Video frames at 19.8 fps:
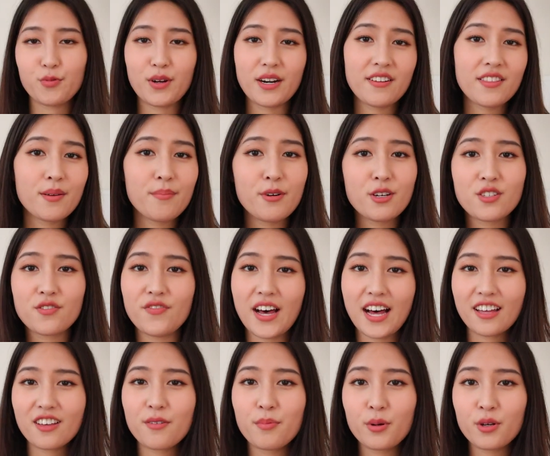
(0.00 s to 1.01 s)
one of the most
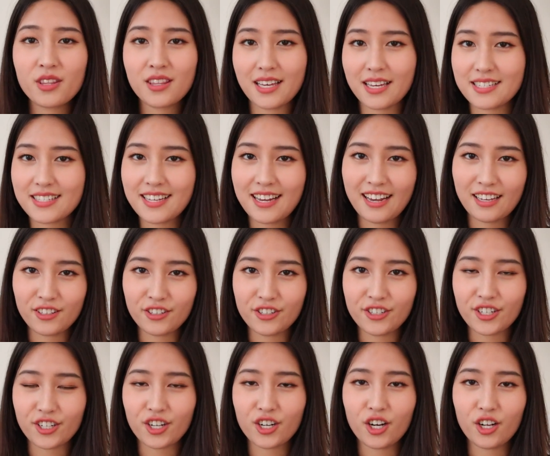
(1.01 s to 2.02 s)
valuable things that I
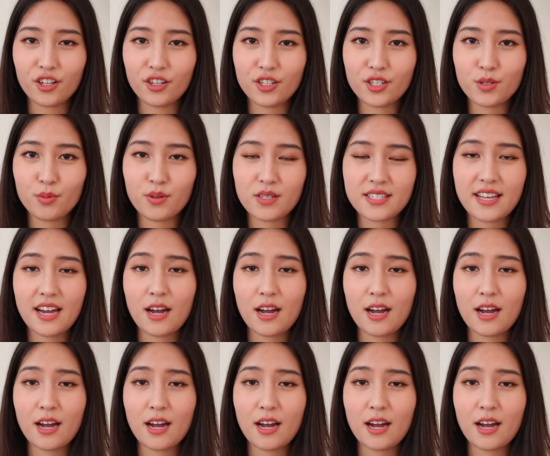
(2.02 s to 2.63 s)
learned in college was